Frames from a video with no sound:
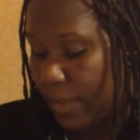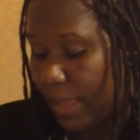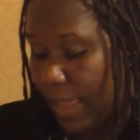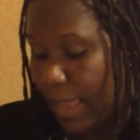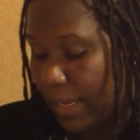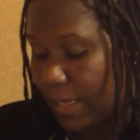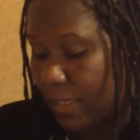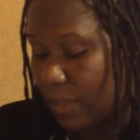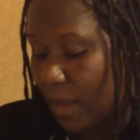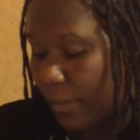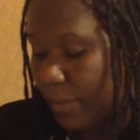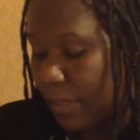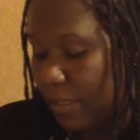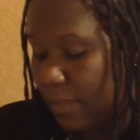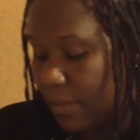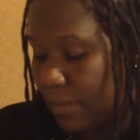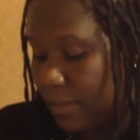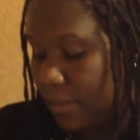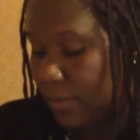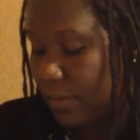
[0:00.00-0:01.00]

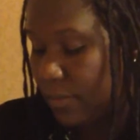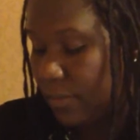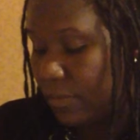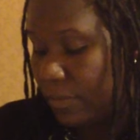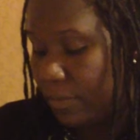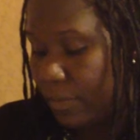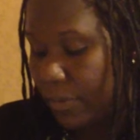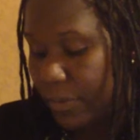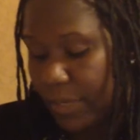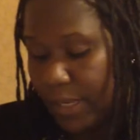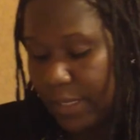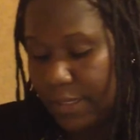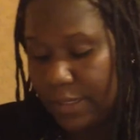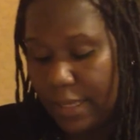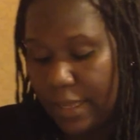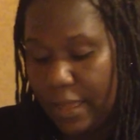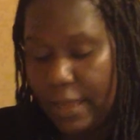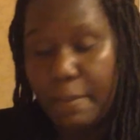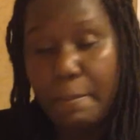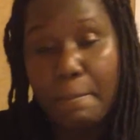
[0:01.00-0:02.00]
economists predict
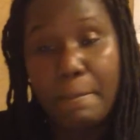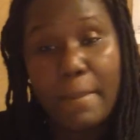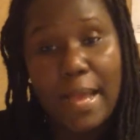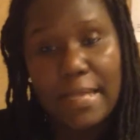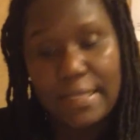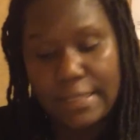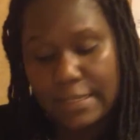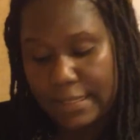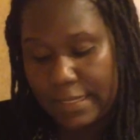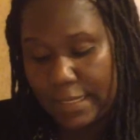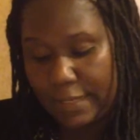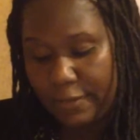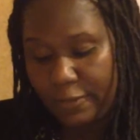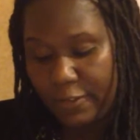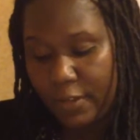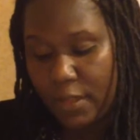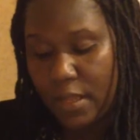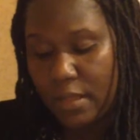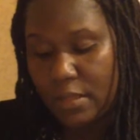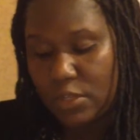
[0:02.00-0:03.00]
a massive
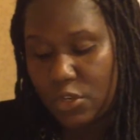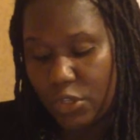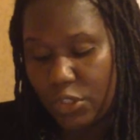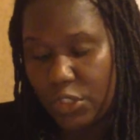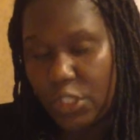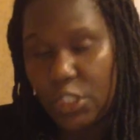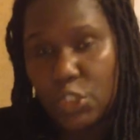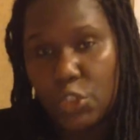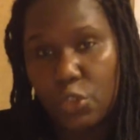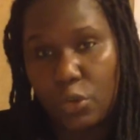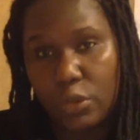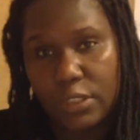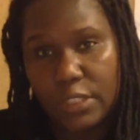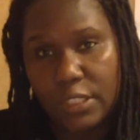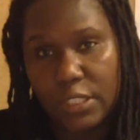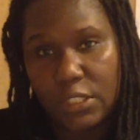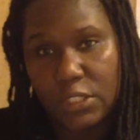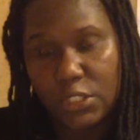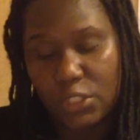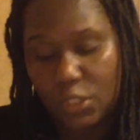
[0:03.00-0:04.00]
nursing
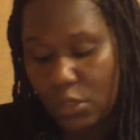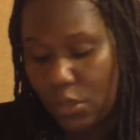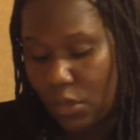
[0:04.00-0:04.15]
shortage